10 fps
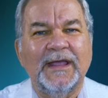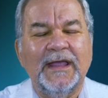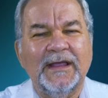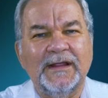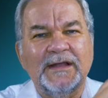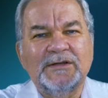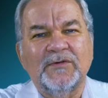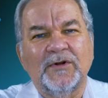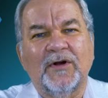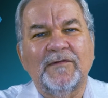he can then
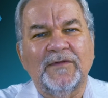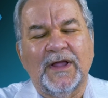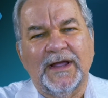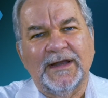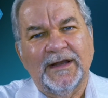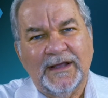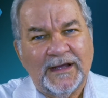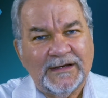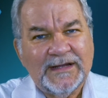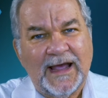do an offline
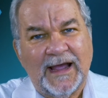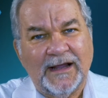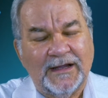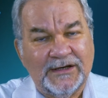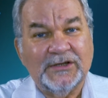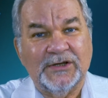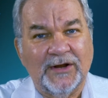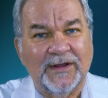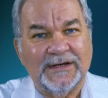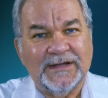attack, a
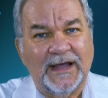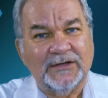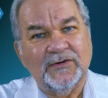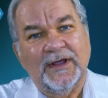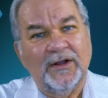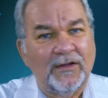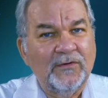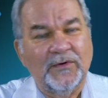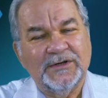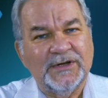dictionary attack, trying all the
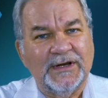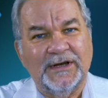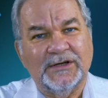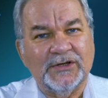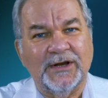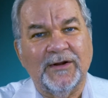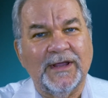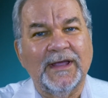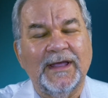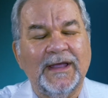words in a dictionary.